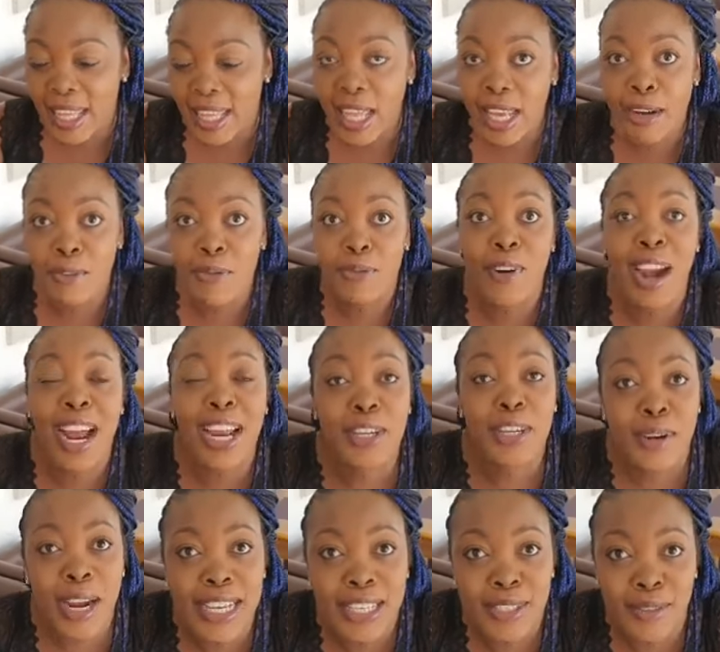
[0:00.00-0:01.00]
And then fried
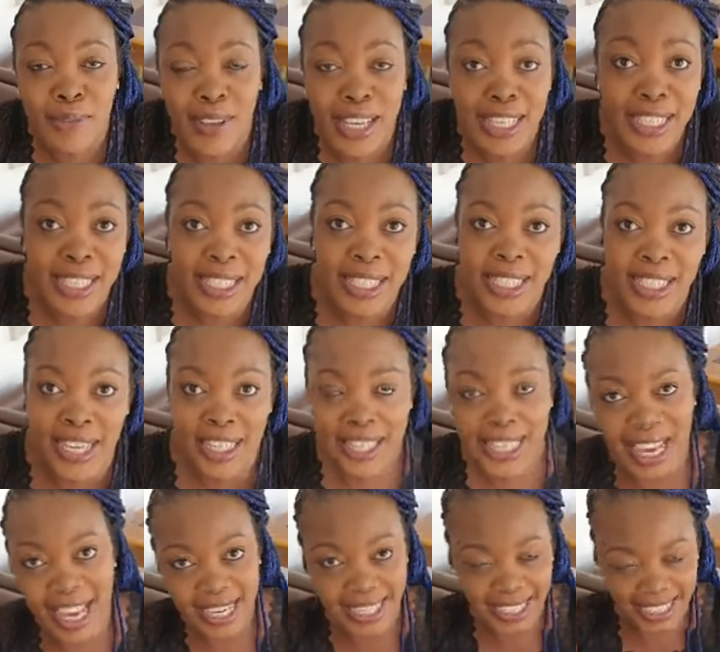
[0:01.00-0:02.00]
rice, veggies,
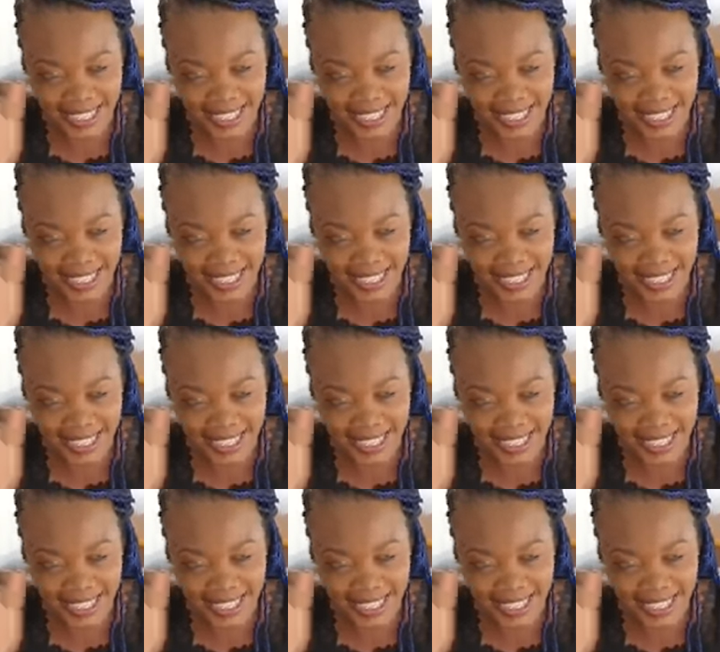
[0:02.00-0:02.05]
shanshani.